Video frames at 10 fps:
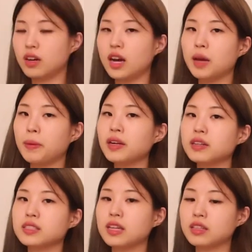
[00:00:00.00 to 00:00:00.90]
I bought a
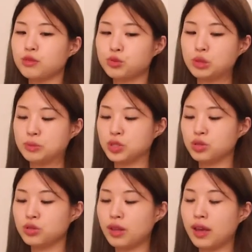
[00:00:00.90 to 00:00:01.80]
set of
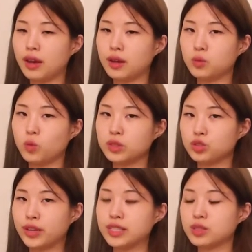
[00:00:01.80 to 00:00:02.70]
swimsuit and one
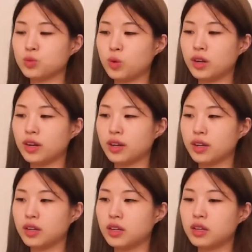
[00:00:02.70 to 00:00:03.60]
dress, what
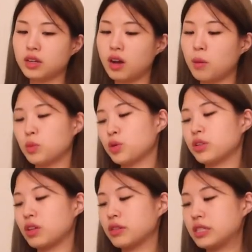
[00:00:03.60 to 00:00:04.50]
I
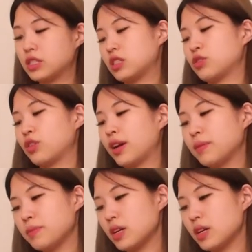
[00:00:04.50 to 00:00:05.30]
uploaded on Instagram.